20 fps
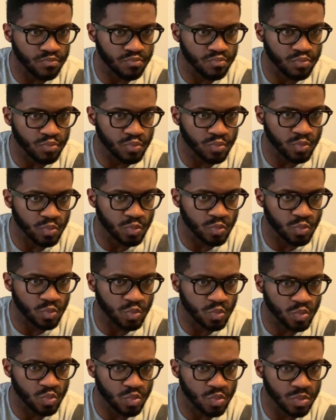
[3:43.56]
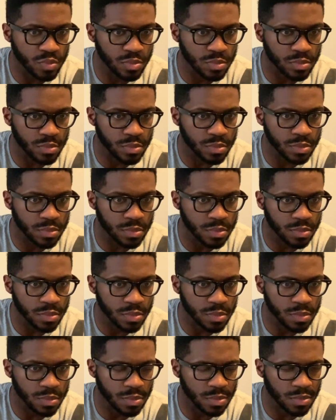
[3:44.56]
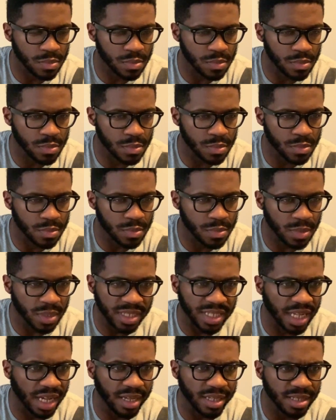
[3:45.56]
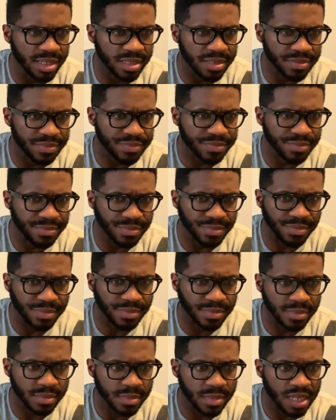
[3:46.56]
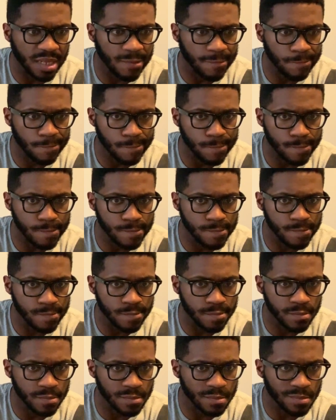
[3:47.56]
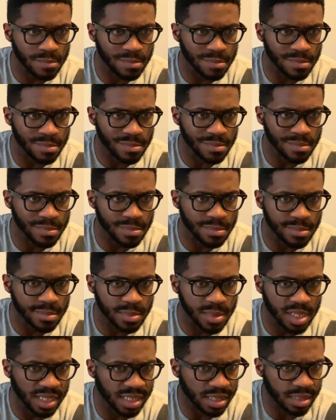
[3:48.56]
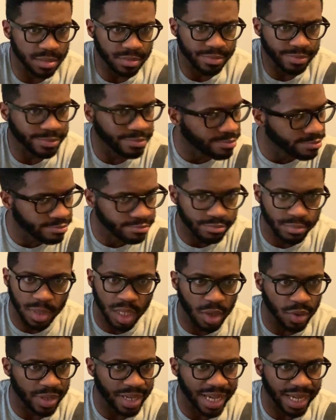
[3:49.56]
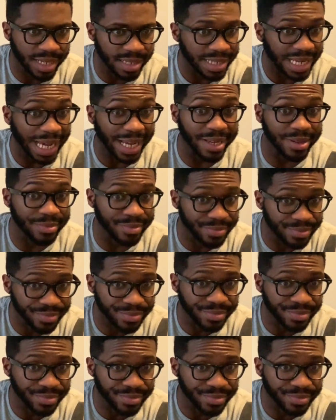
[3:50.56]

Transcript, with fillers: It was a white dress. Sus? She also claimed that her husband dumped her on her wedding night. Okay, damn.